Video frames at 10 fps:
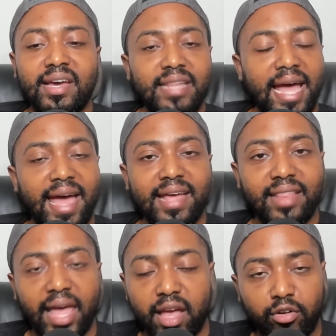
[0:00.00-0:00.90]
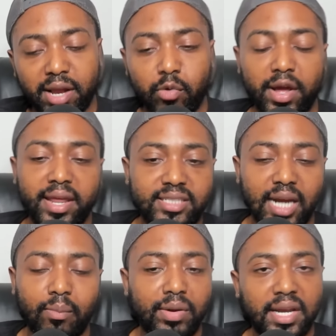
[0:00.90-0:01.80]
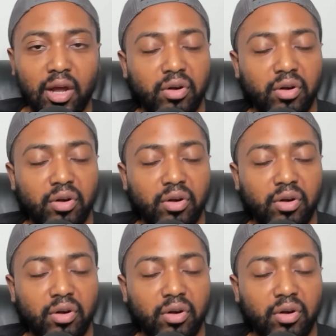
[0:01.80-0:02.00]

that they agree with, except when they don't